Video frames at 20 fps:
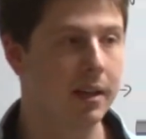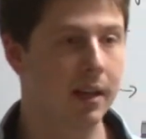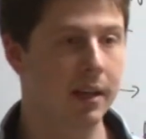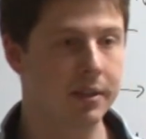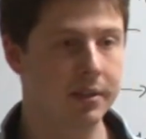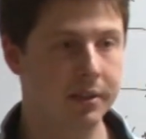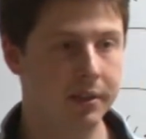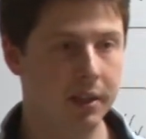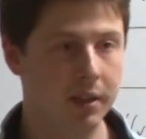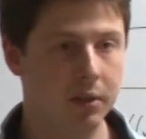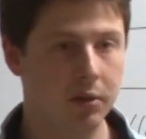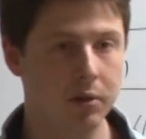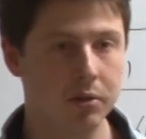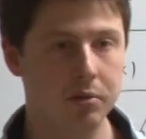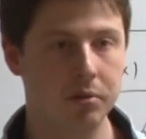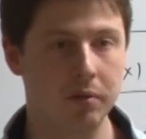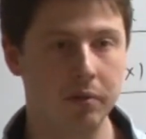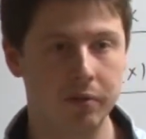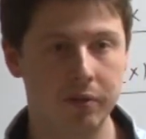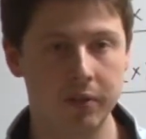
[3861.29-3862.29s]
as t goes
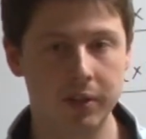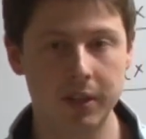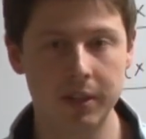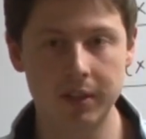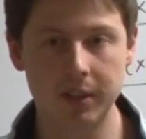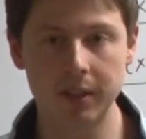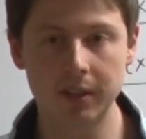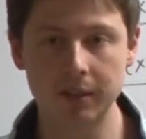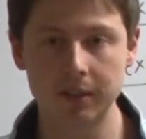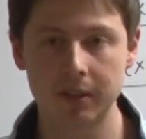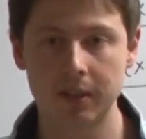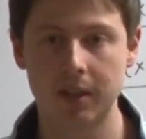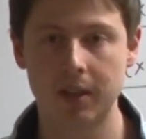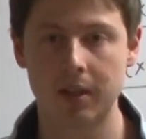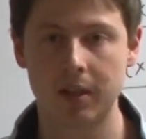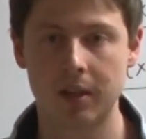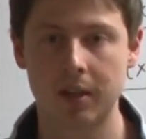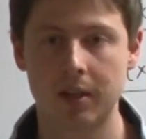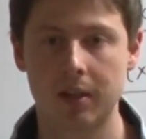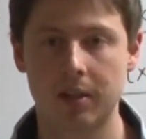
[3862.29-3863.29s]
to infinity
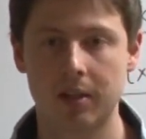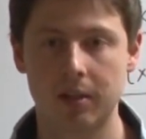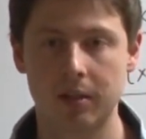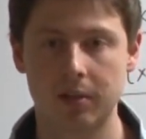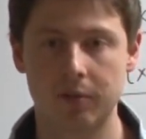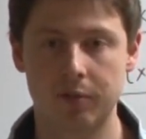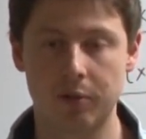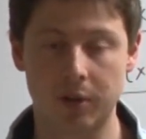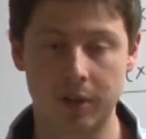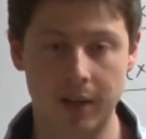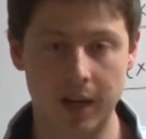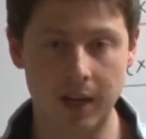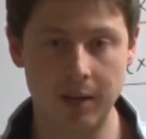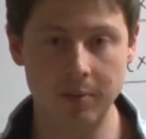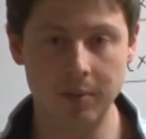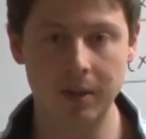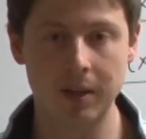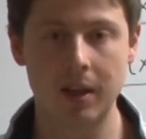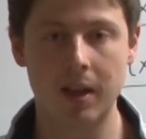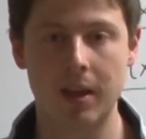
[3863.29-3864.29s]
for a
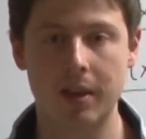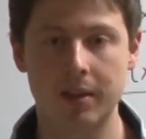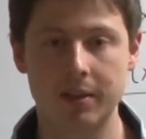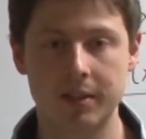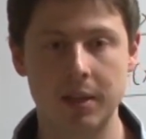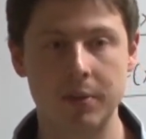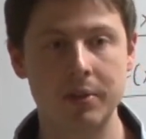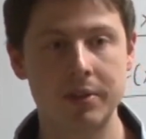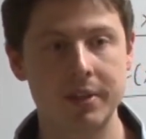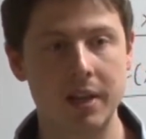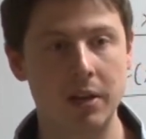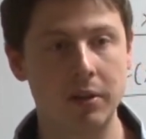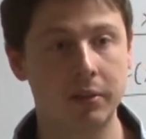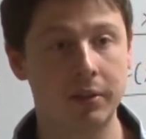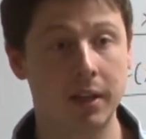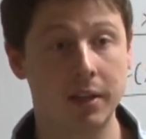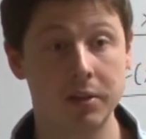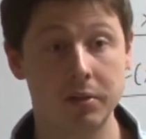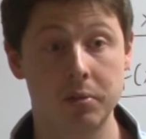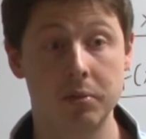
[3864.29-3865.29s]
game, the soundness error
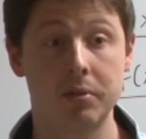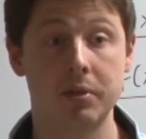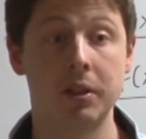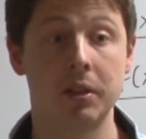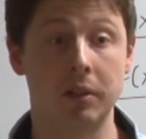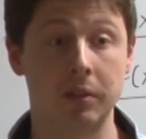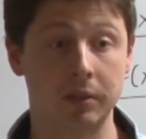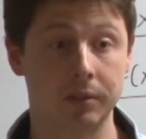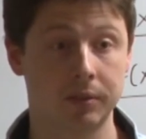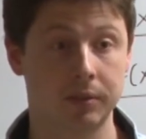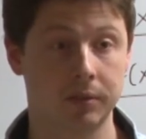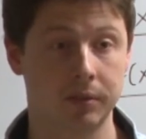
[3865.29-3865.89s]
tends to 0.